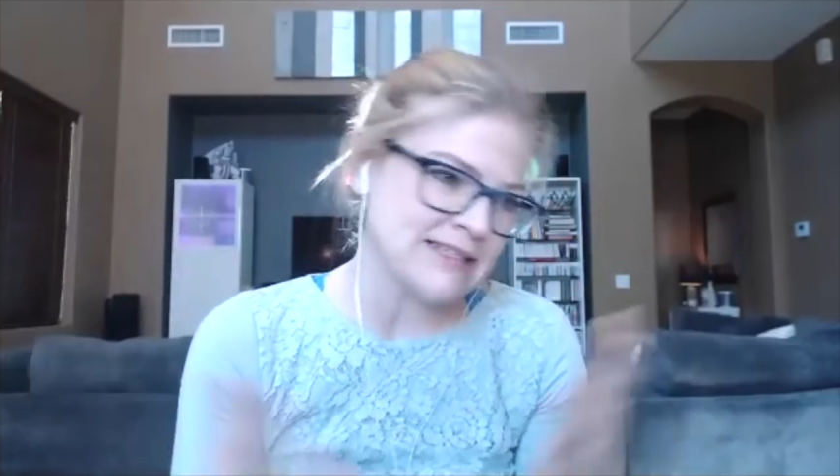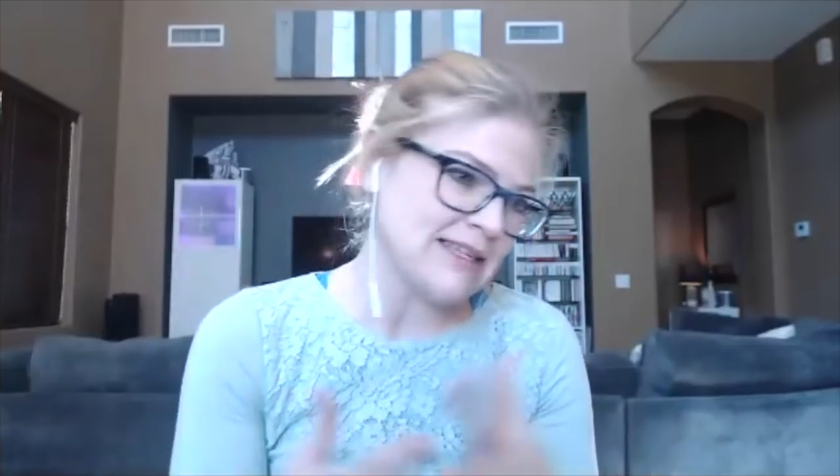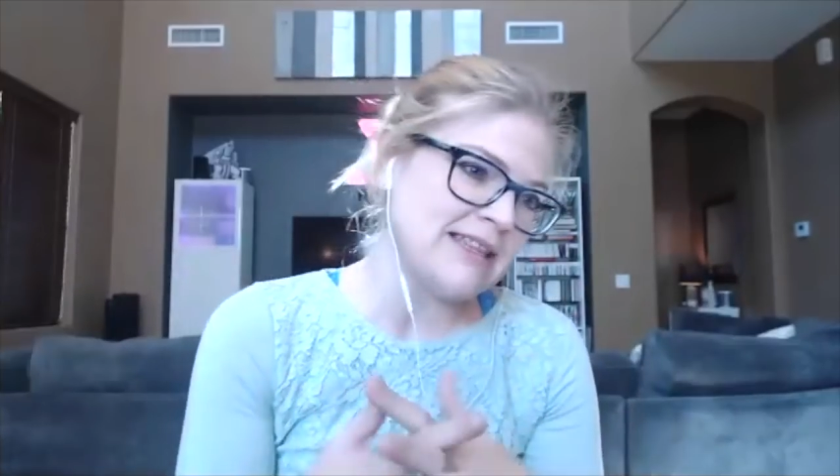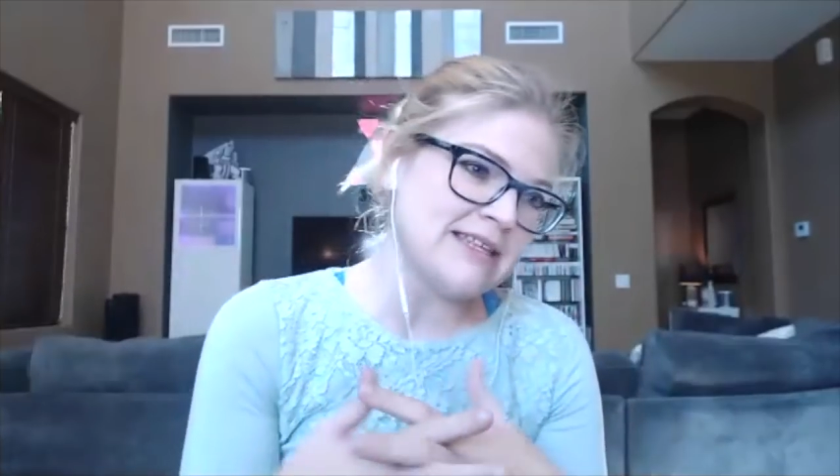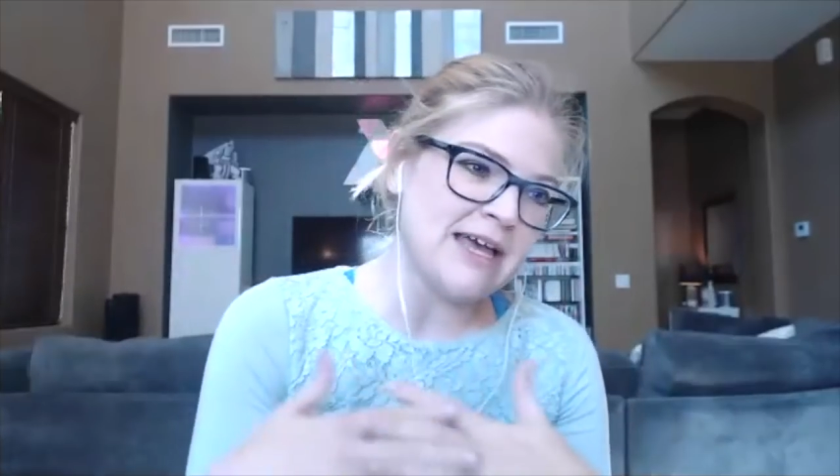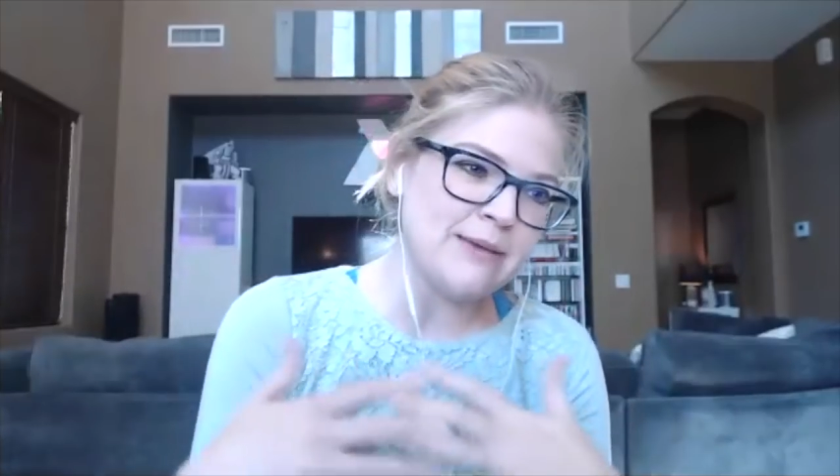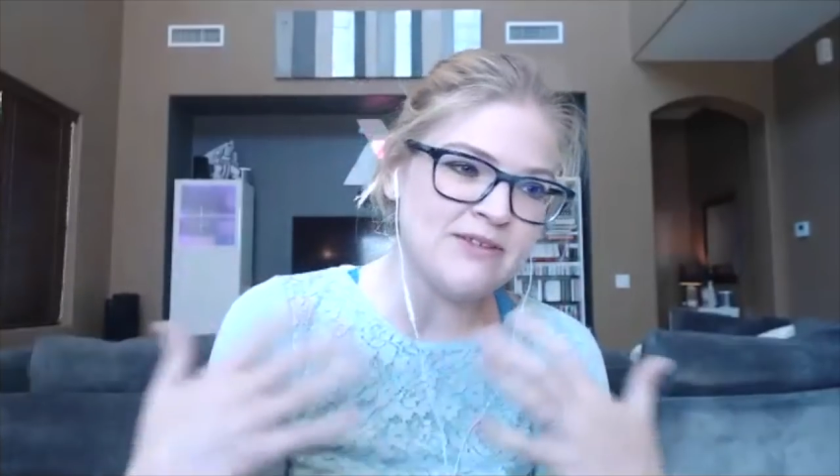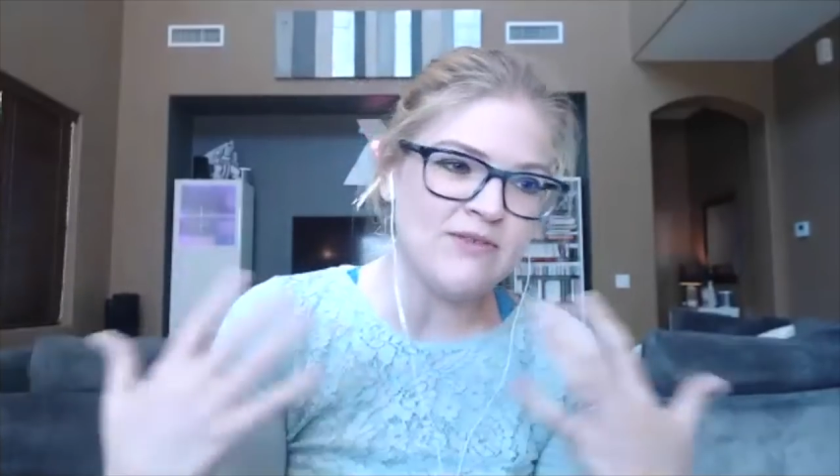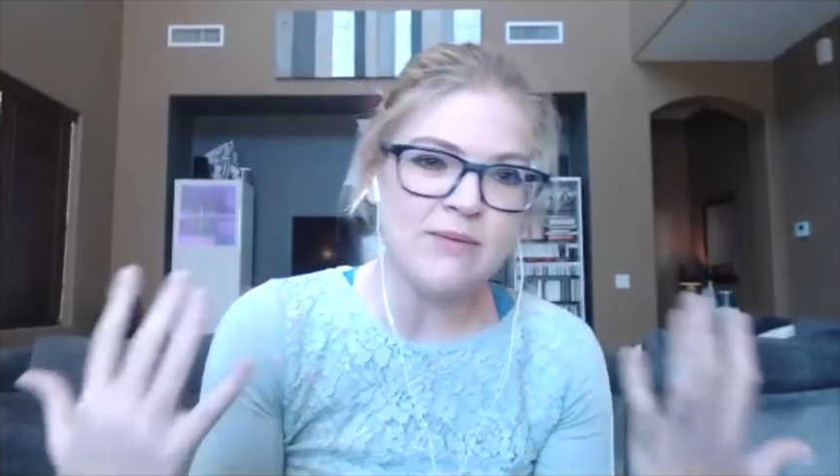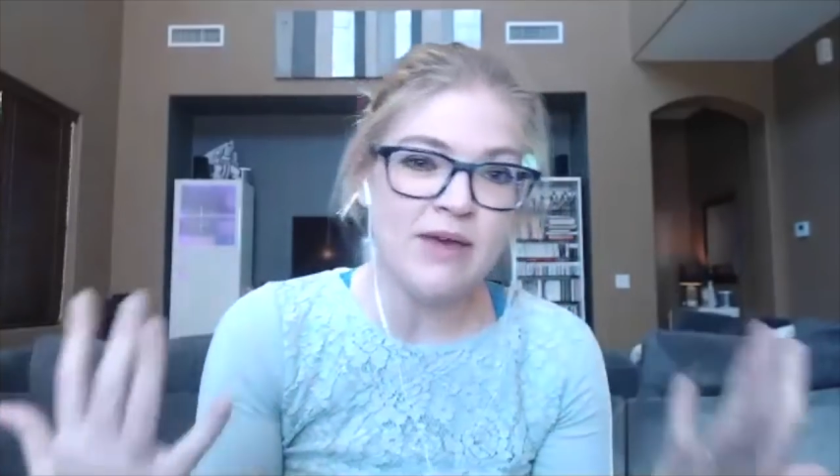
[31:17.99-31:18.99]
like the types of
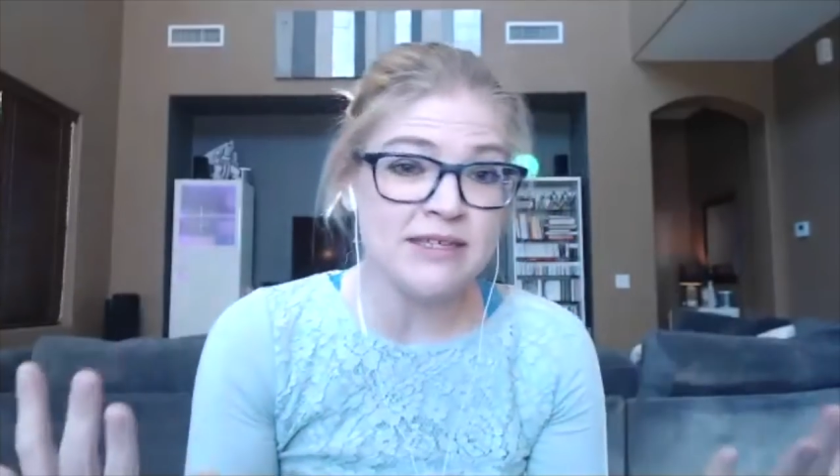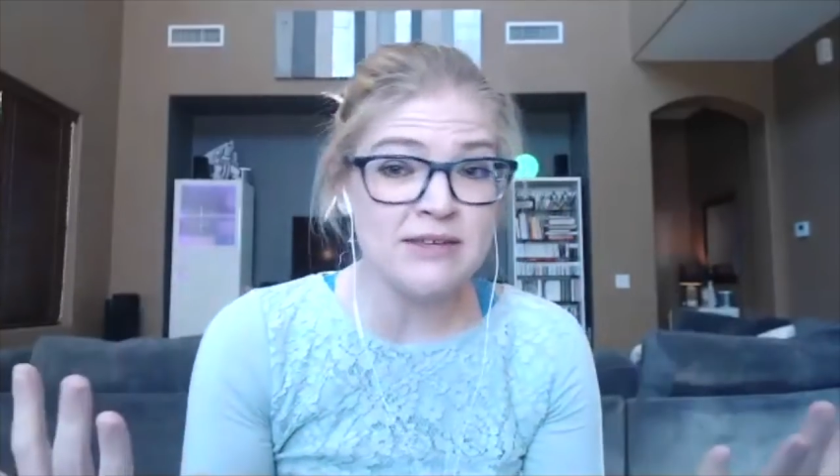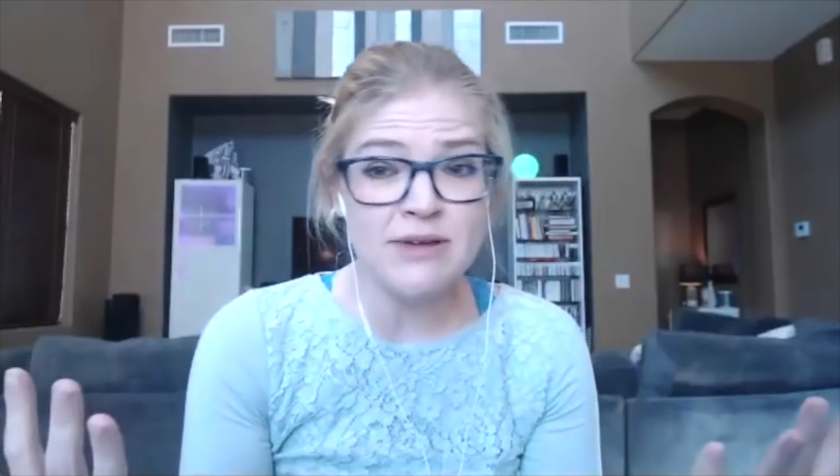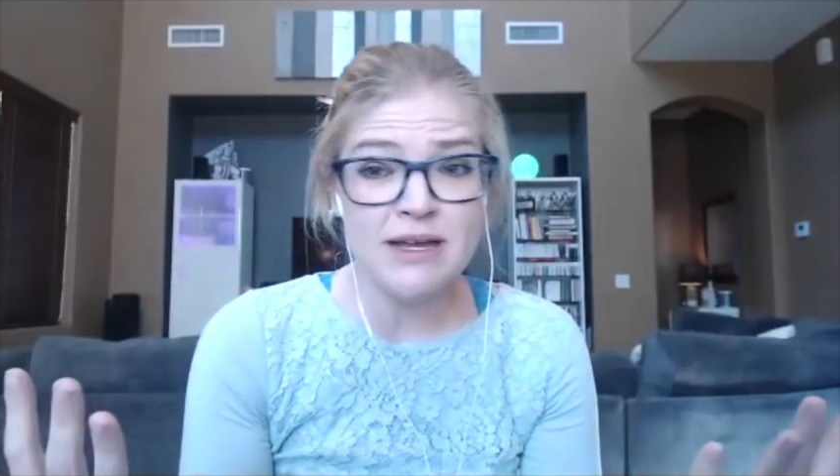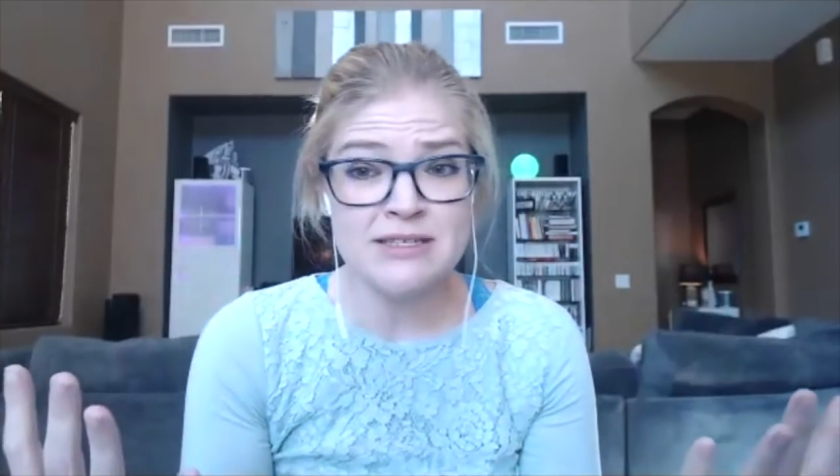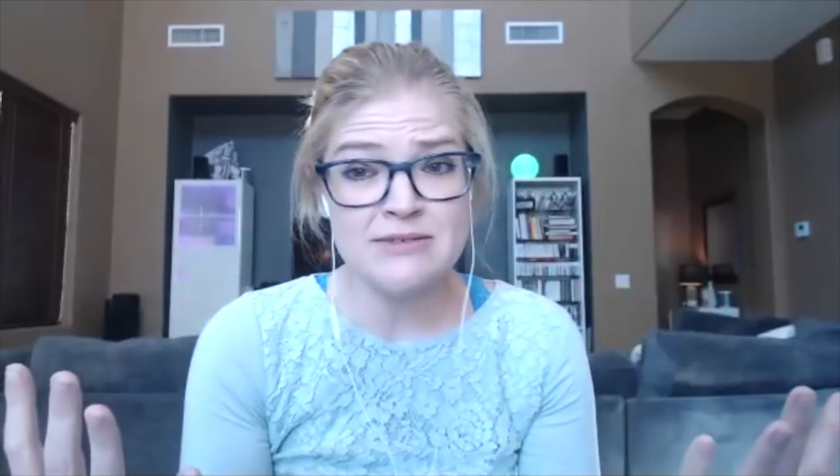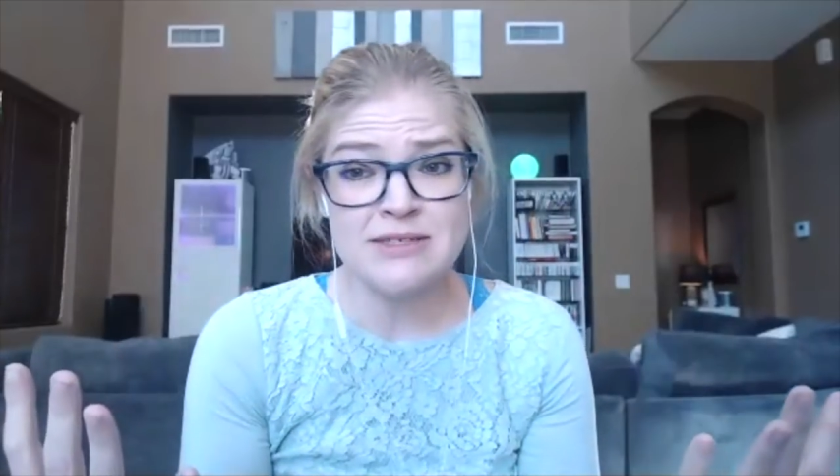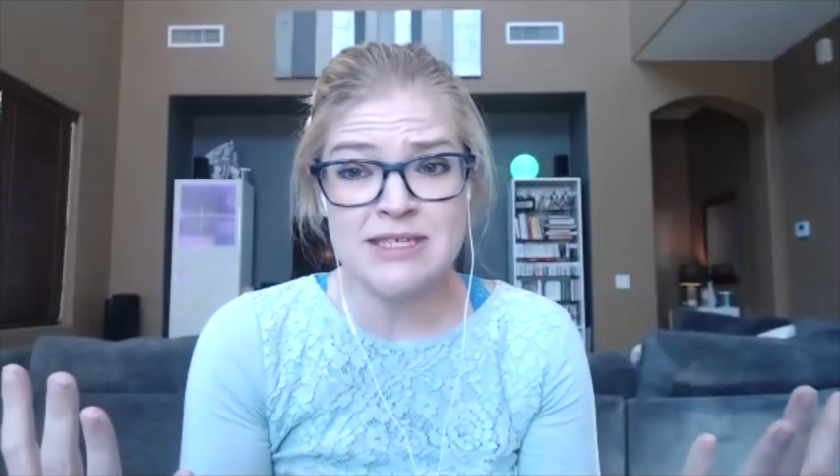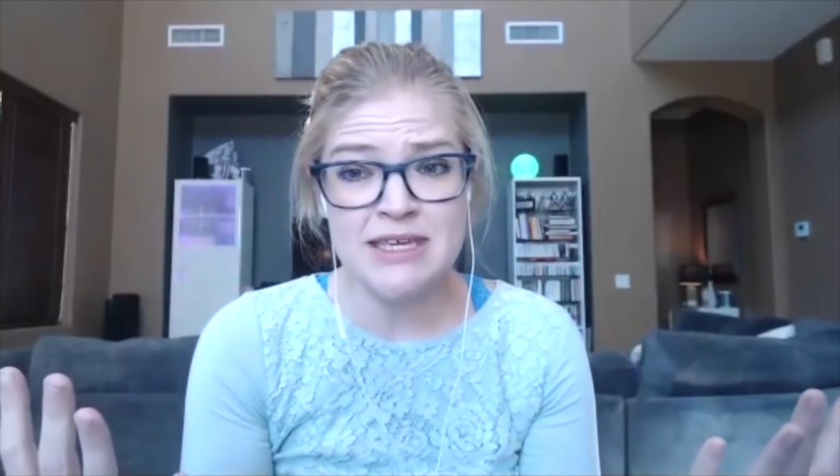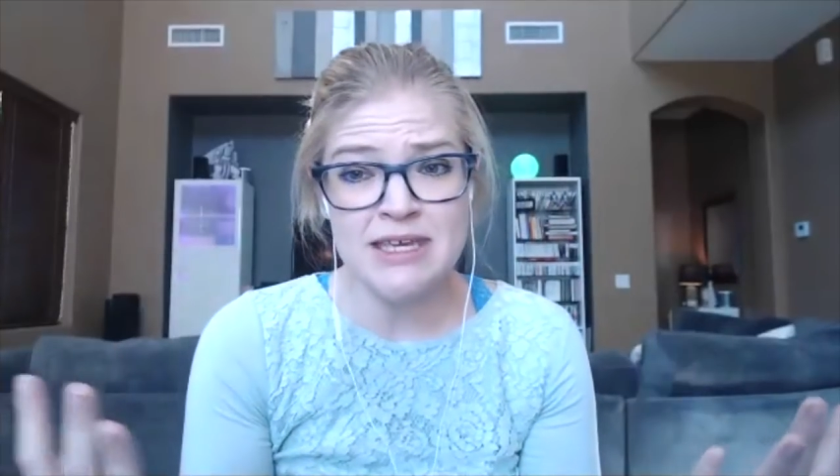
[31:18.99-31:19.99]
emails he writes to his
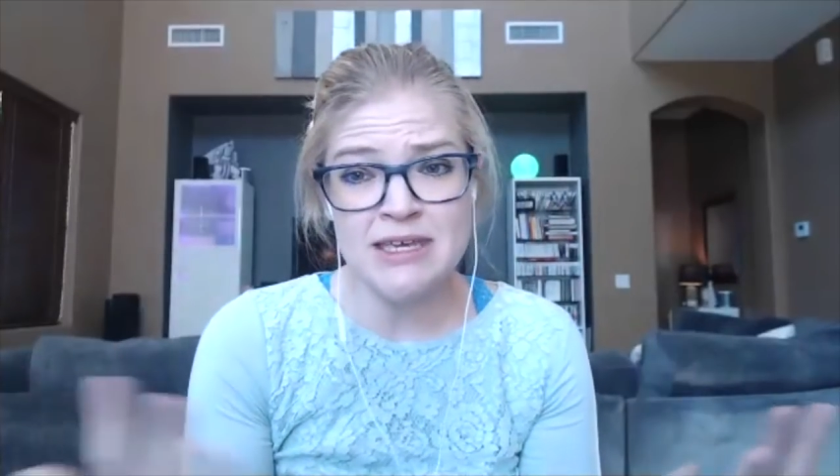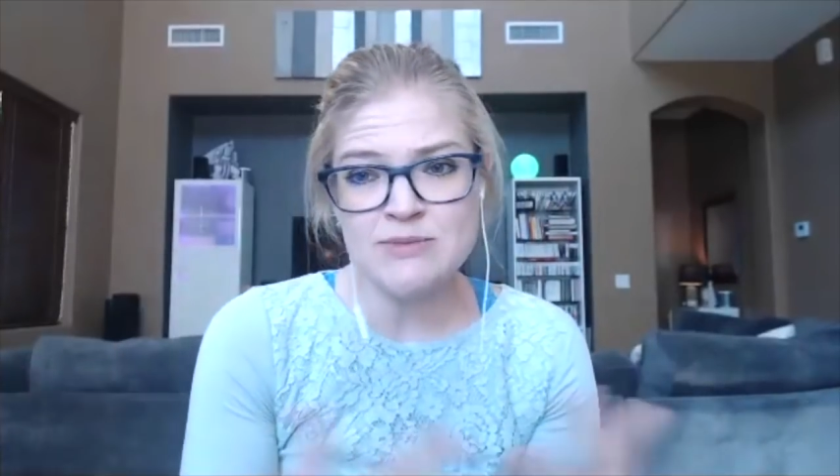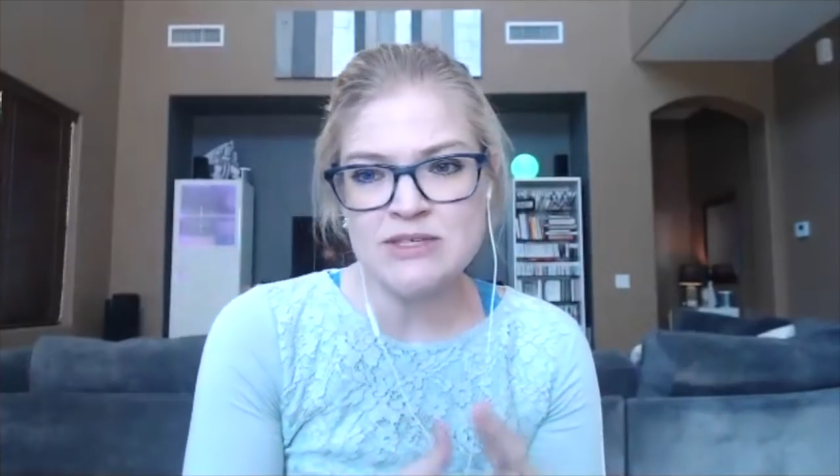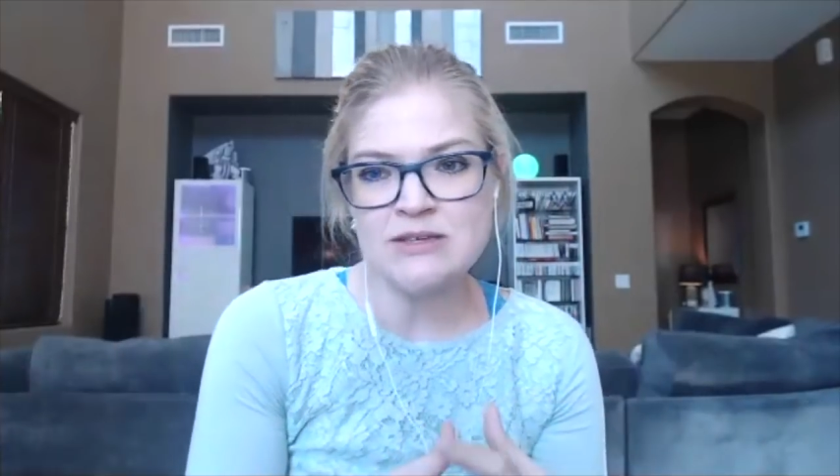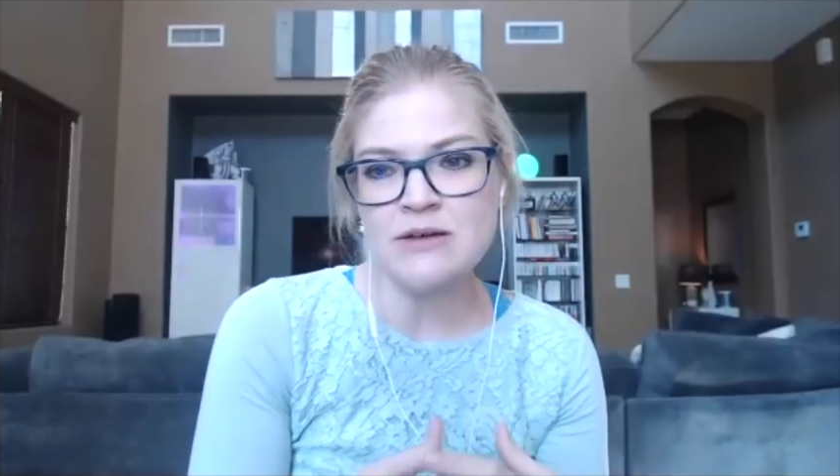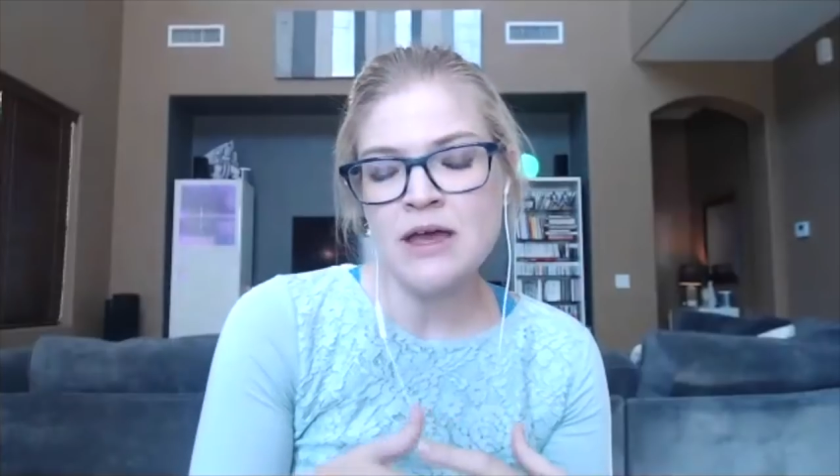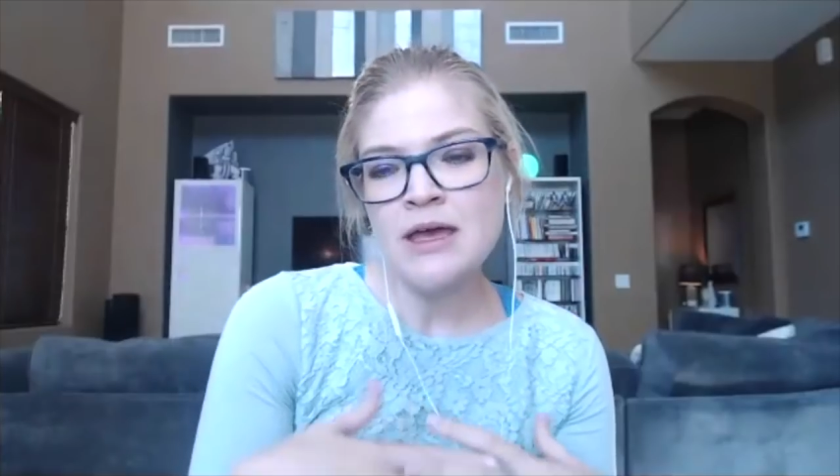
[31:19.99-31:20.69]
team to